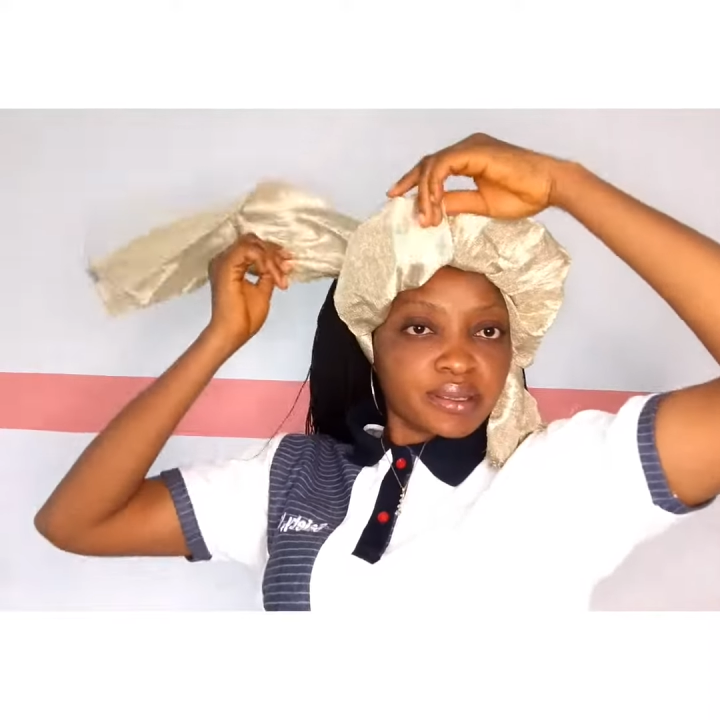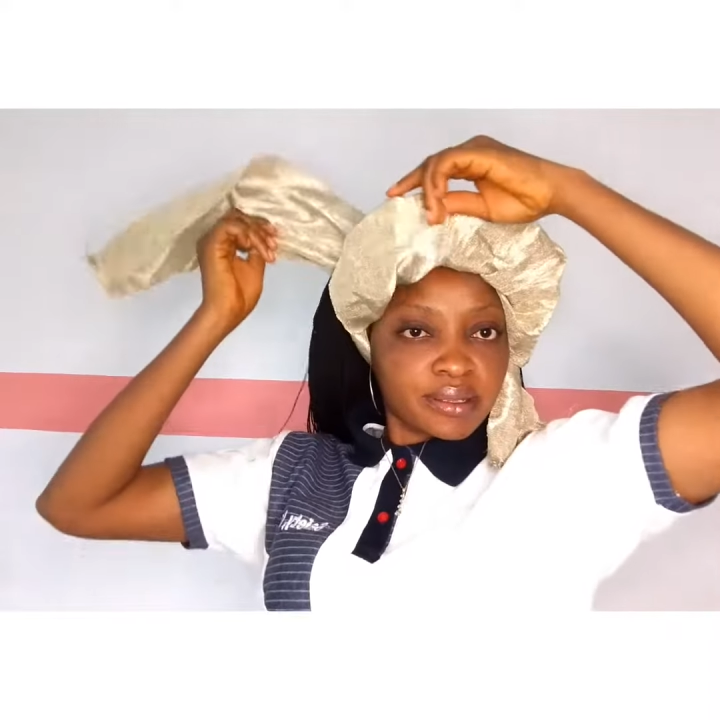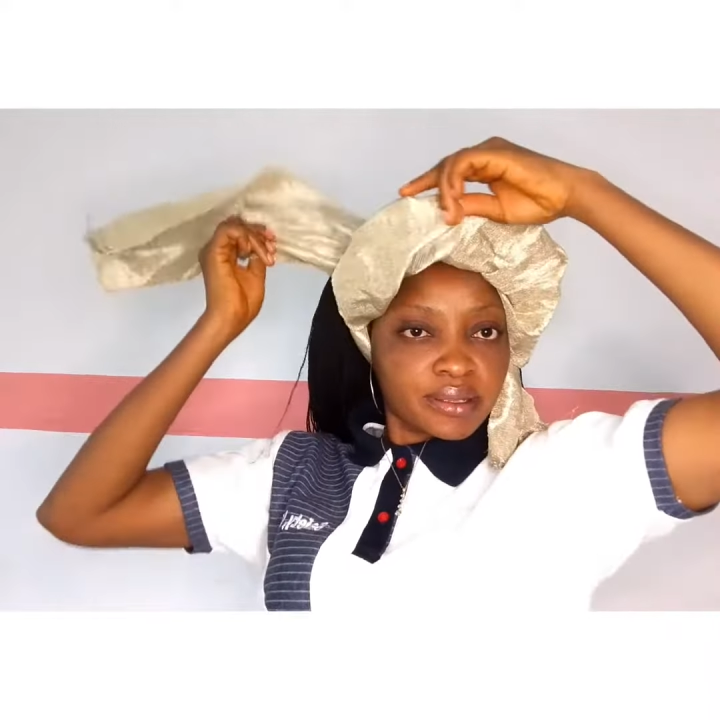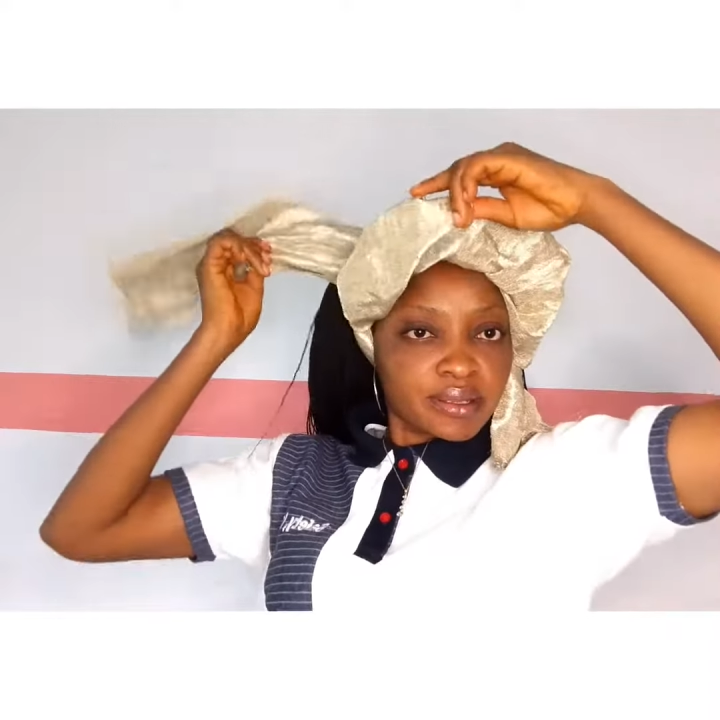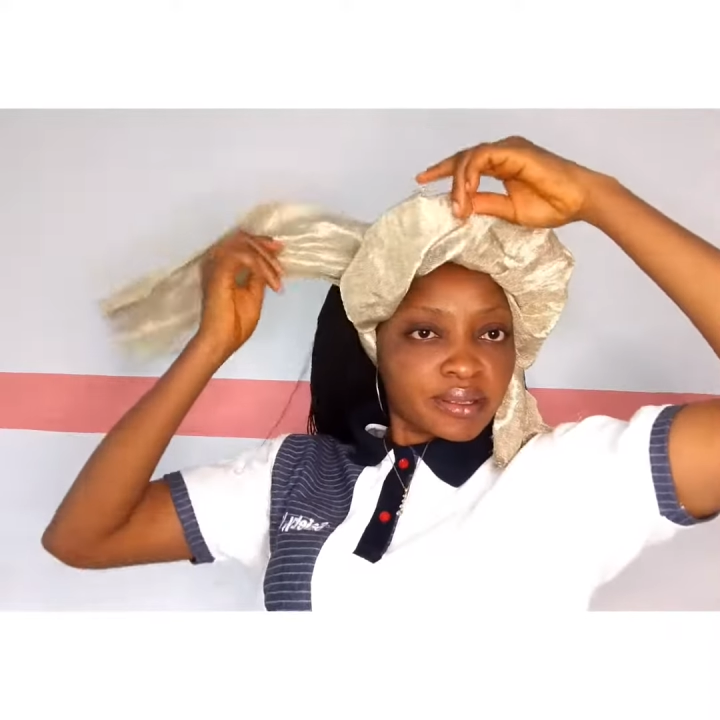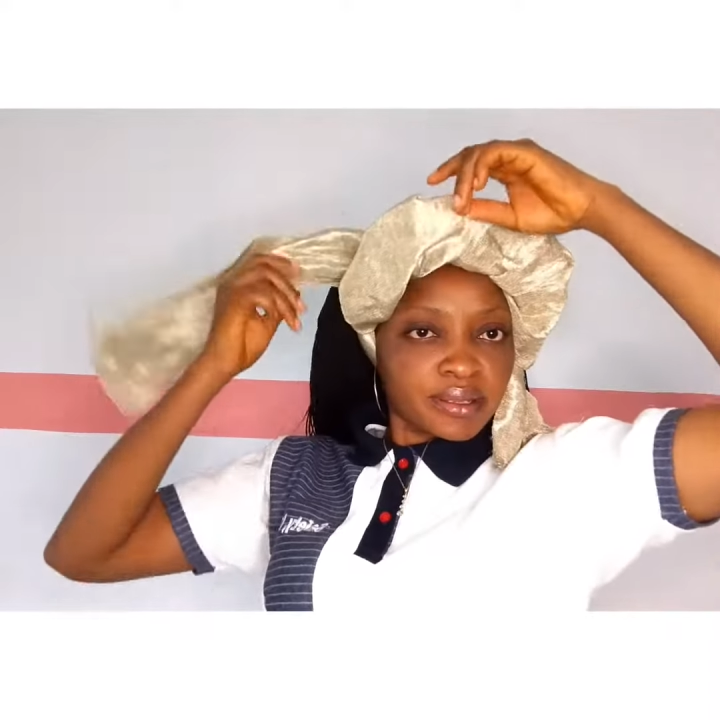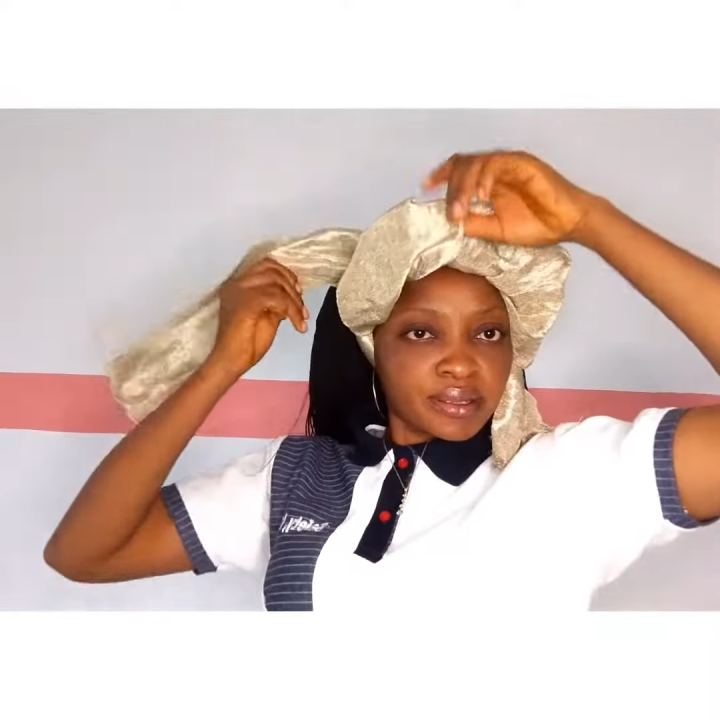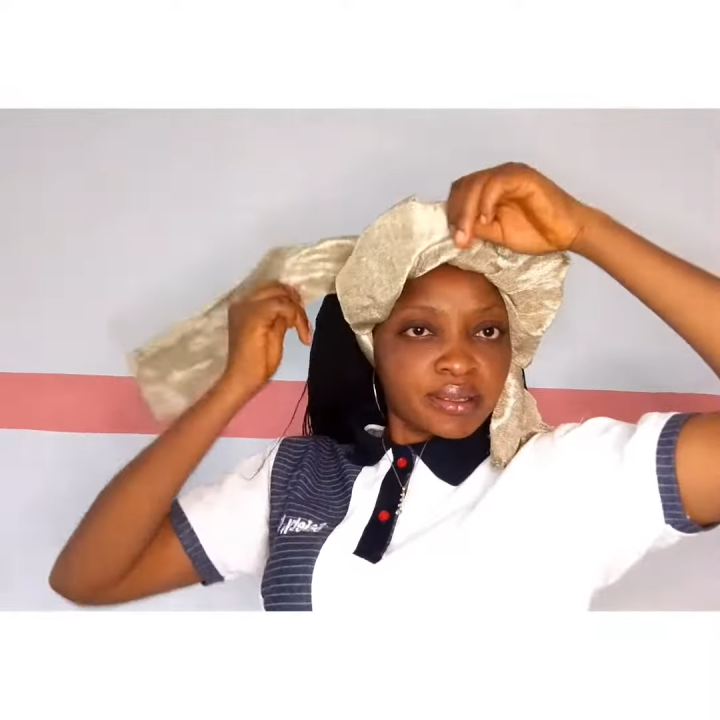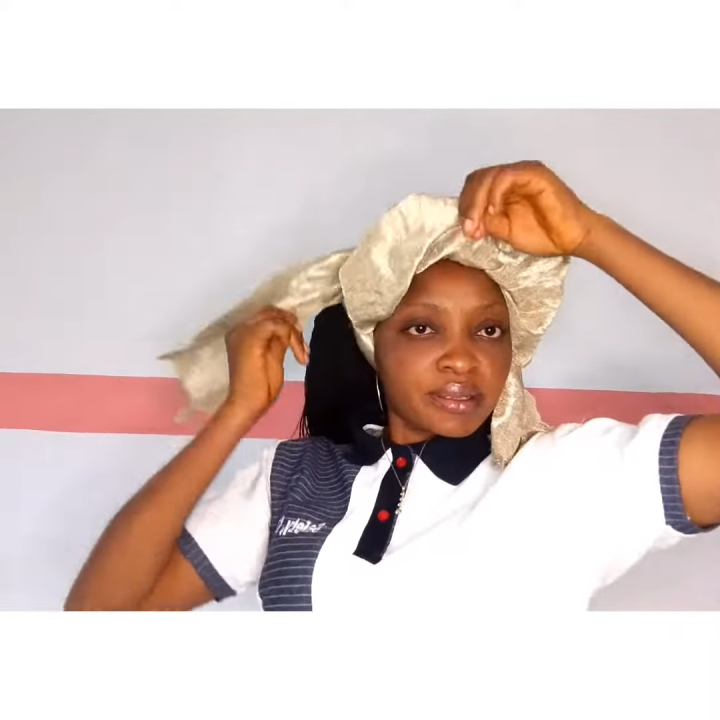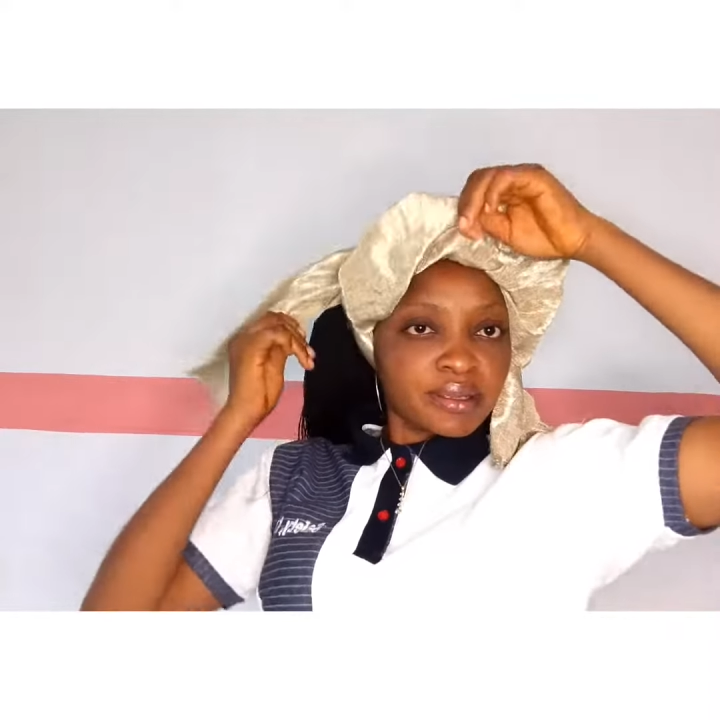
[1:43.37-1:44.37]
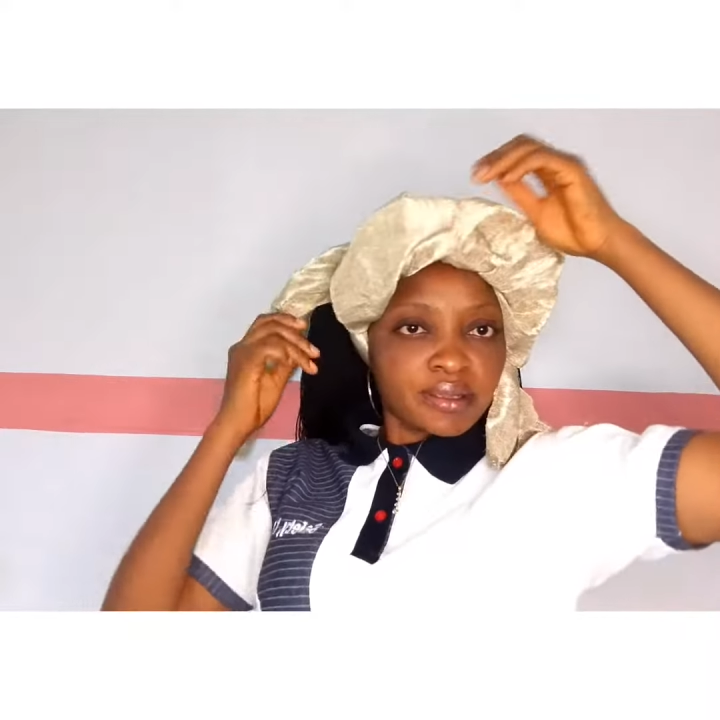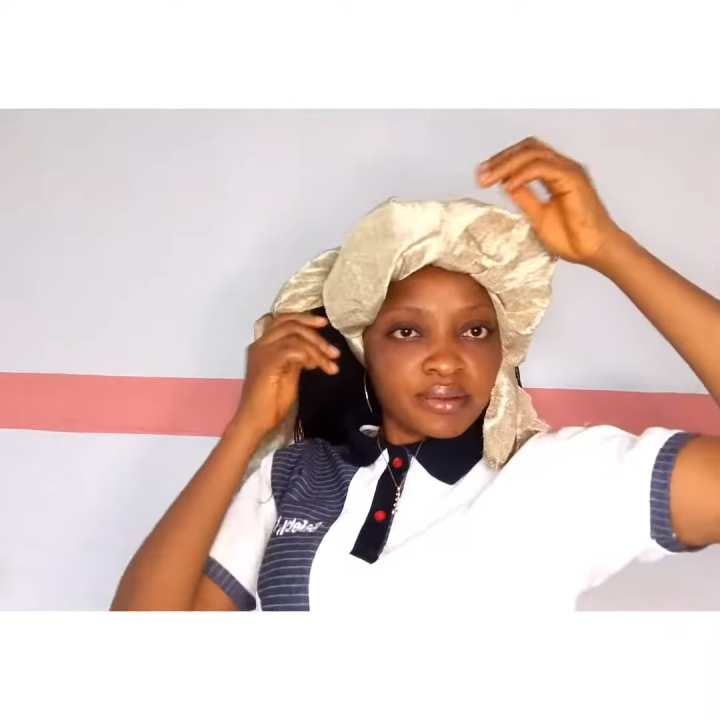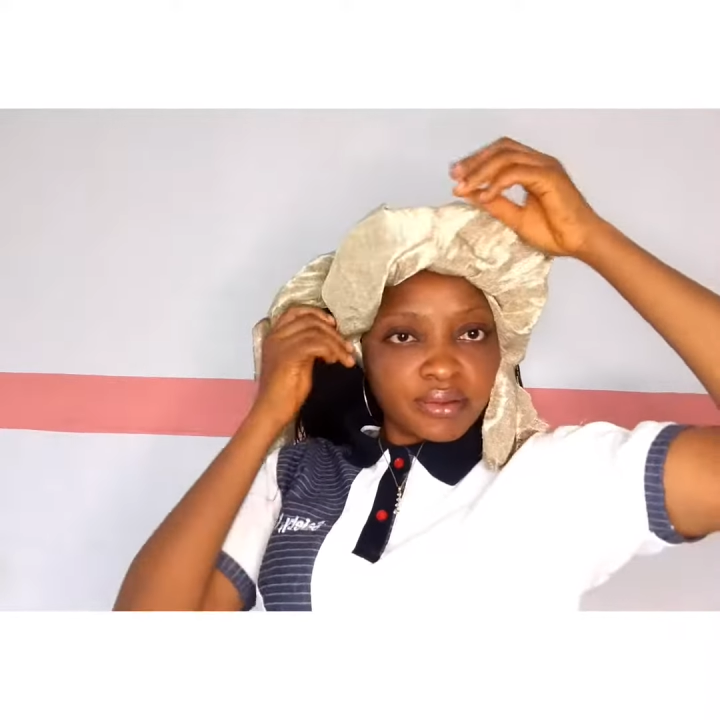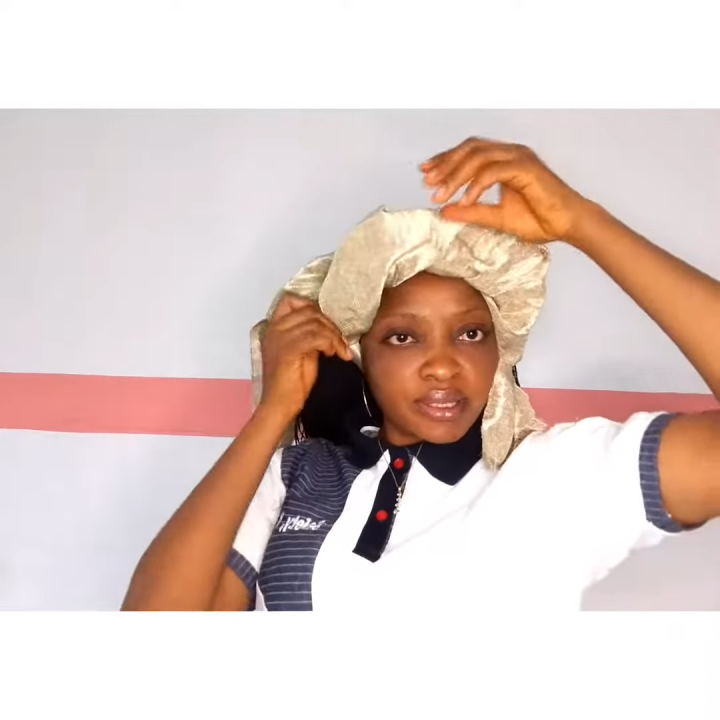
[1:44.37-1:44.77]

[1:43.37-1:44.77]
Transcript: This is the first one,